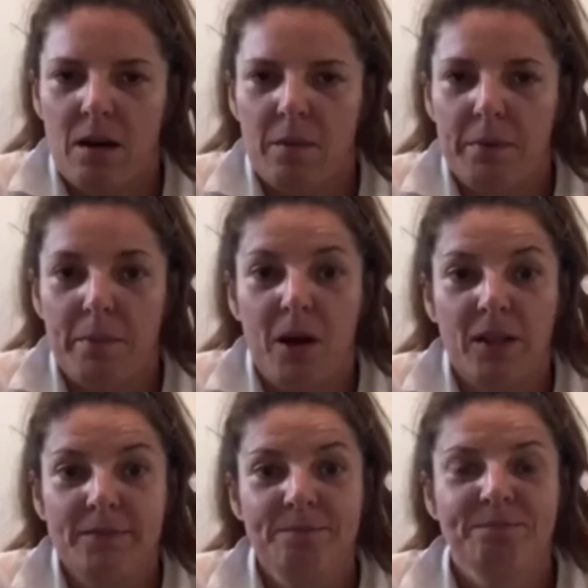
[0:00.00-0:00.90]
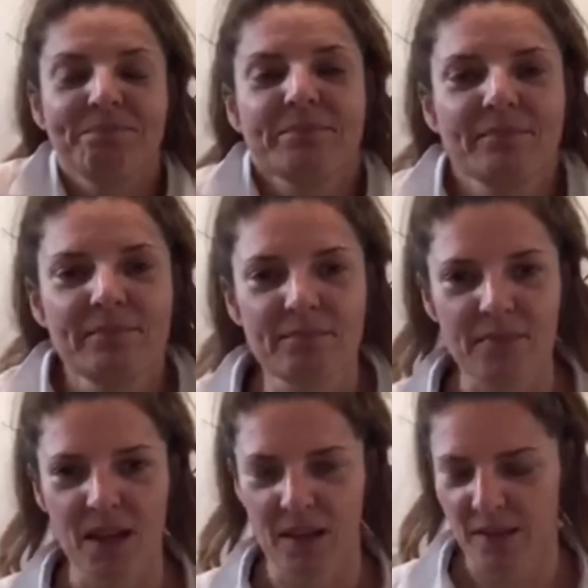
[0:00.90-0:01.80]
bee pollen.
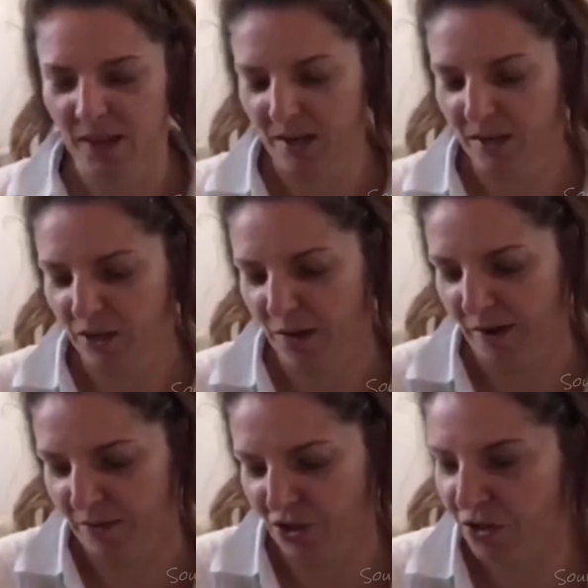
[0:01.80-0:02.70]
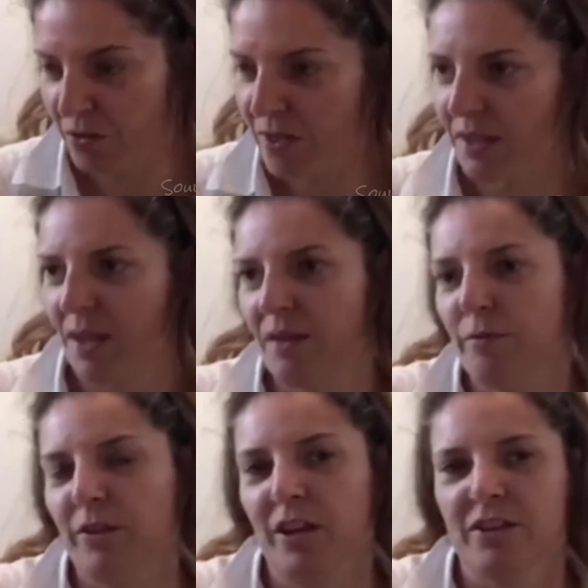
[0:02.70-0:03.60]
And then you have a juice. And then
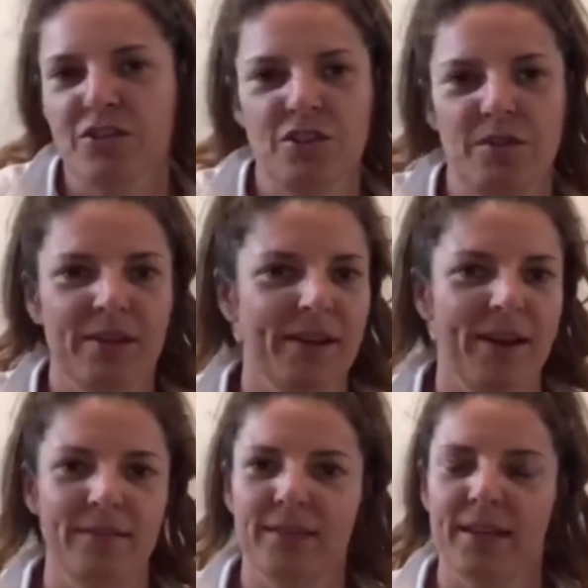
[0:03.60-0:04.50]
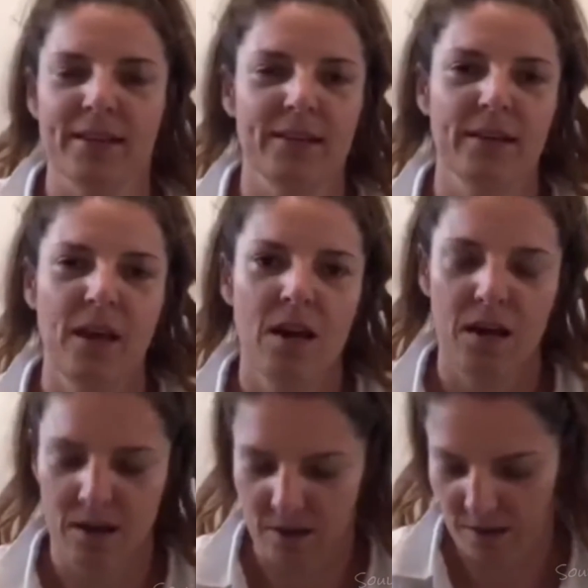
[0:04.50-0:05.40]
for lunch, you can have like
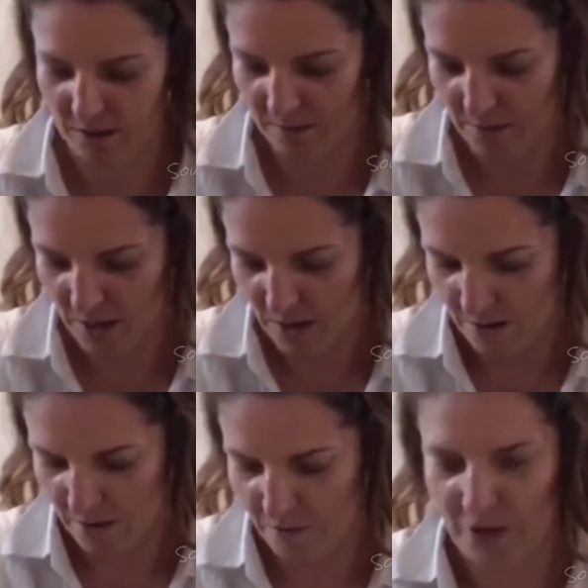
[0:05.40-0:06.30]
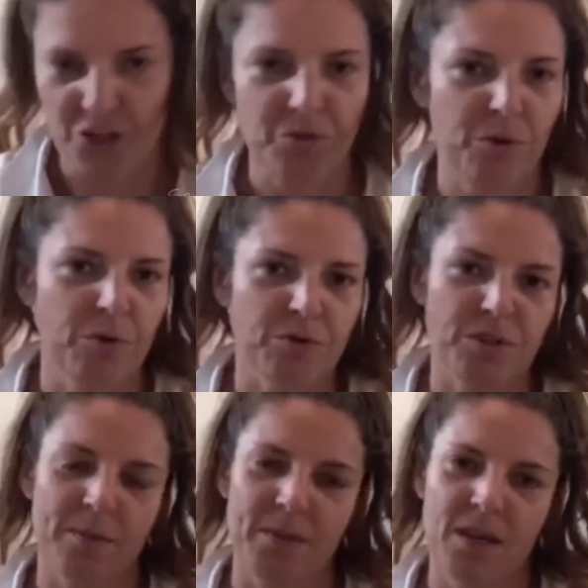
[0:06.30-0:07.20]
veggie rolls or
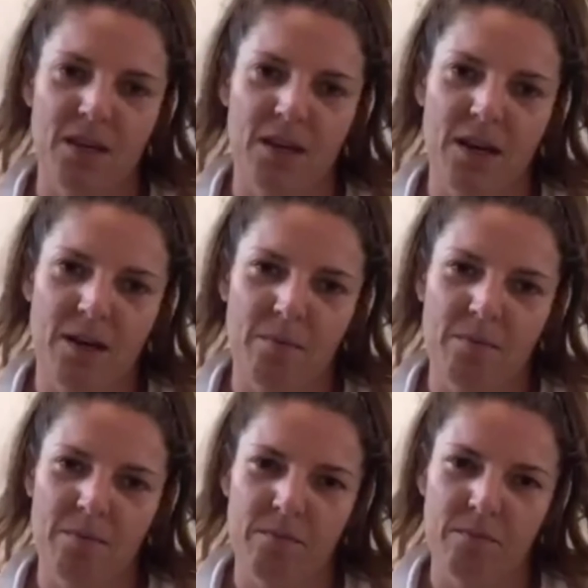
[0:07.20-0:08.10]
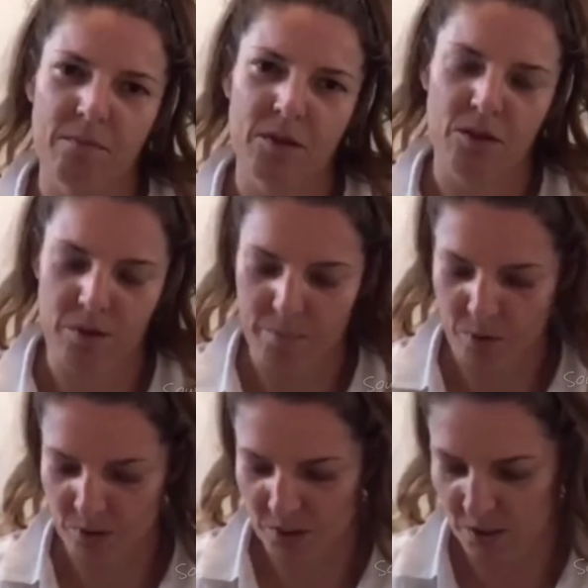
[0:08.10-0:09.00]
something. And I
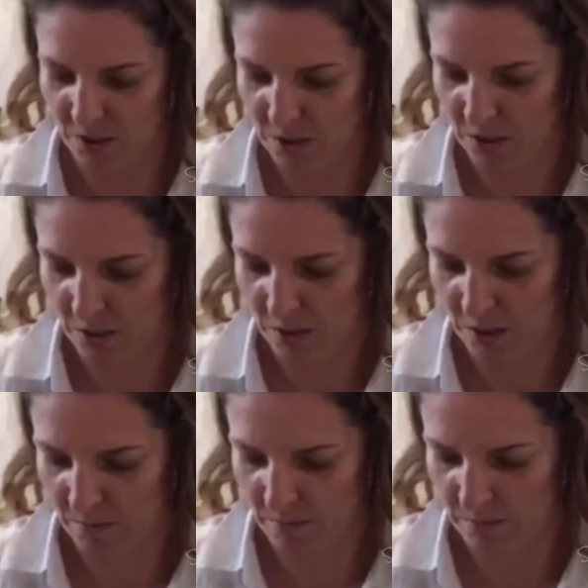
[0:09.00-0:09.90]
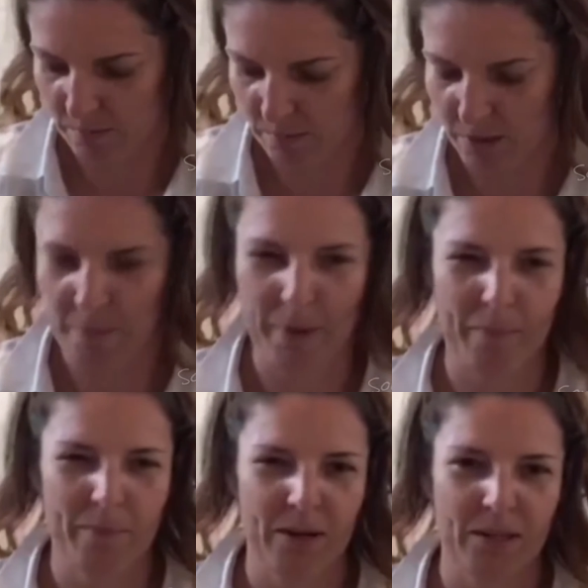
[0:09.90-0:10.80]
posted,
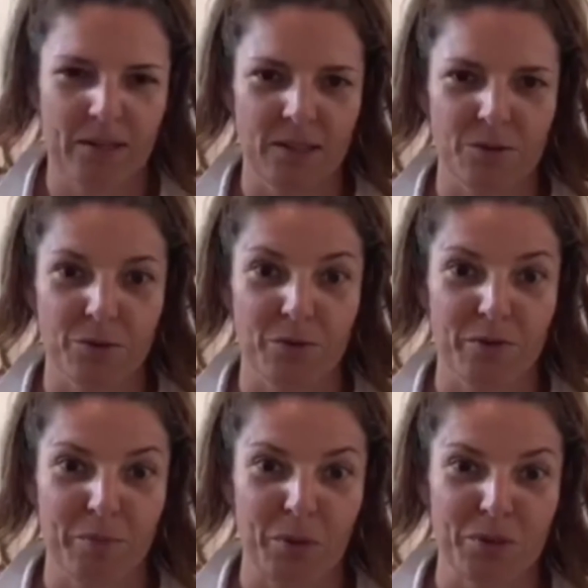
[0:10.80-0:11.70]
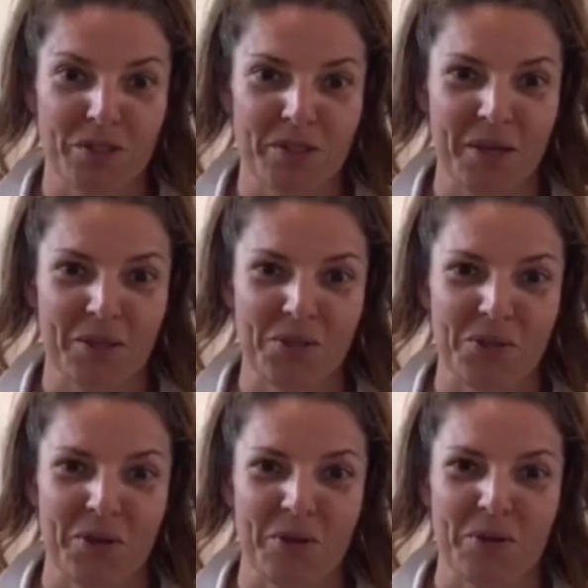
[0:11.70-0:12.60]
I don't know if I posted it
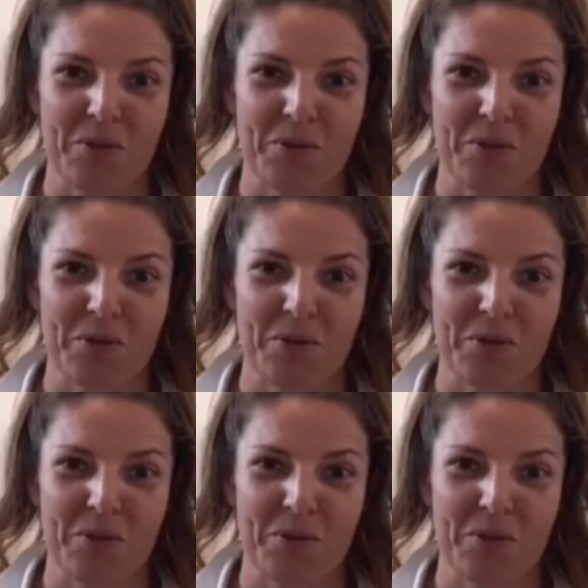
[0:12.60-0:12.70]
actually on this